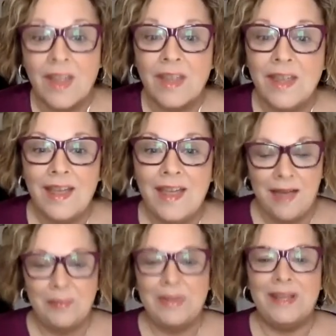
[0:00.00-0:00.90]
Yeah, how
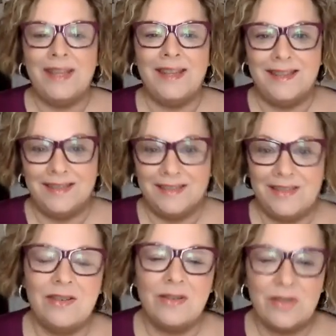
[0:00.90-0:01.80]
many
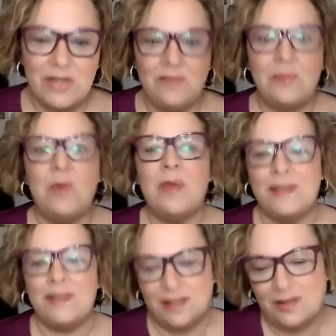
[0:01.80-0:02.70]
years of
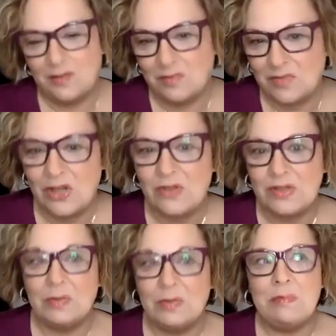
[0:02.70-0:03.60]
momentum,
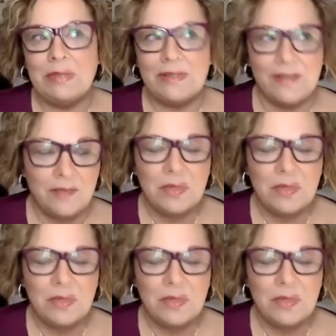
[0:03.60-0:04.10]
did we build up